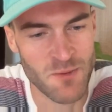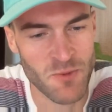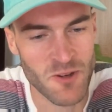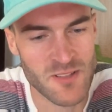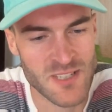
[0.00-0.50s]

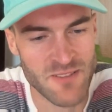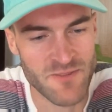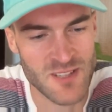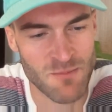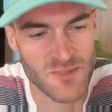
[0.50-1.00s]
community for
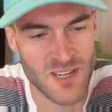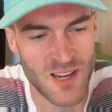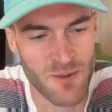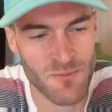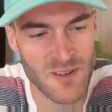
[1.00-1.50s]
some
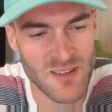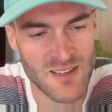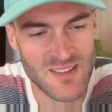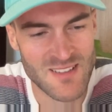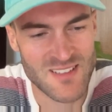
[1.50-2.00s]
time
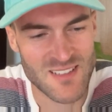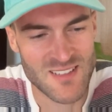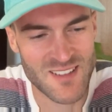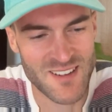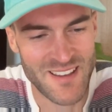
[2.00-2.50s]
to
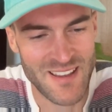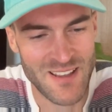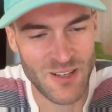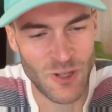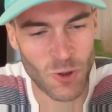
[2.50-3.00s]
study
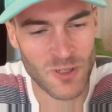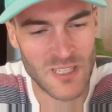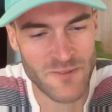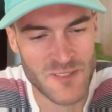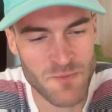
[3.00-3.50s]

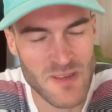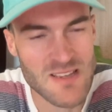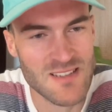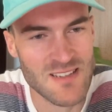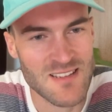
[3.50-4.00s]
long-lived
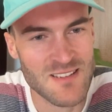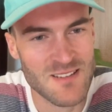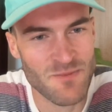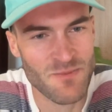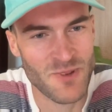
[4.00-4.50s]

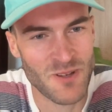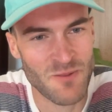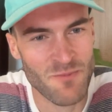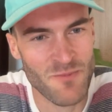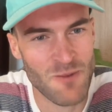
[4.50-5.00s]
species. But
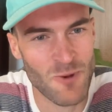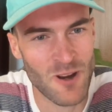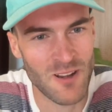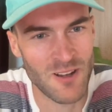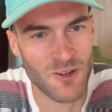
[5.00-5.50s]

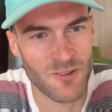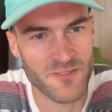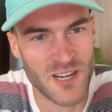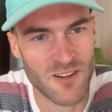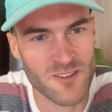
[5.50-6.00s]
meanwhile, a lot of
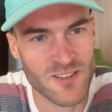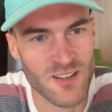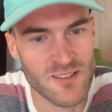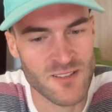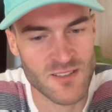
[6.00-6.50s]

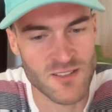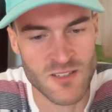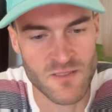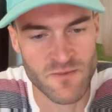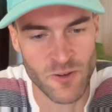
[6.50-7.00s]
geroscience is
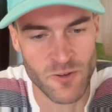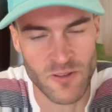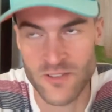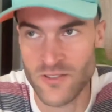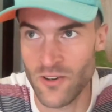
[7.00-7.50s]
just
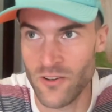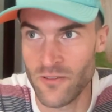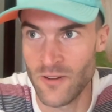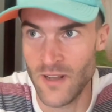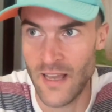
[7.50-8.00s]
focused on
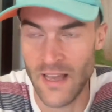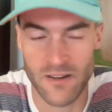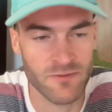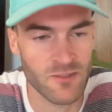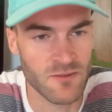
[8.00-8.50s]
a
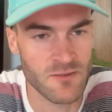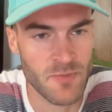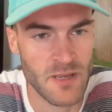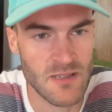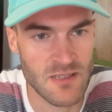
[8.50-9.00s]
handful of
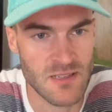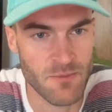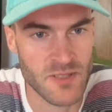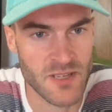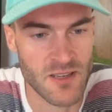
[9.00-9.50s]
species, in
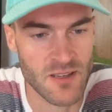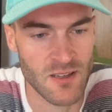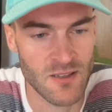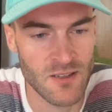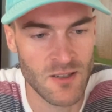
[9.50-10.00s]
particular